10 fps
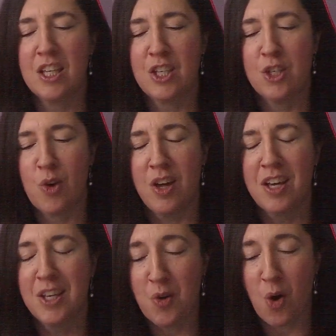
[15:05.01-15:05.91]
you
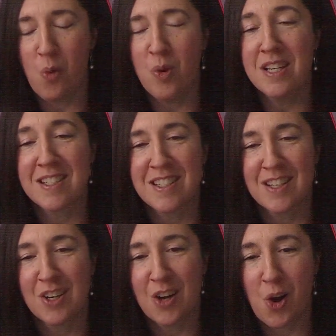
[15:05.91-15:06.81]
always,
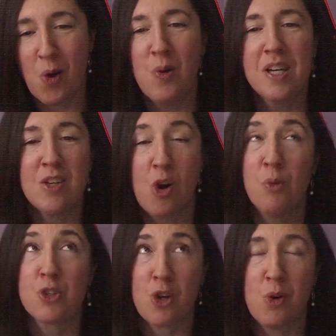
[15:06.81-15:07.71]

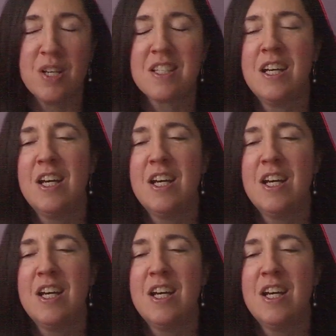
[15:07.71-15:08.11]
almost always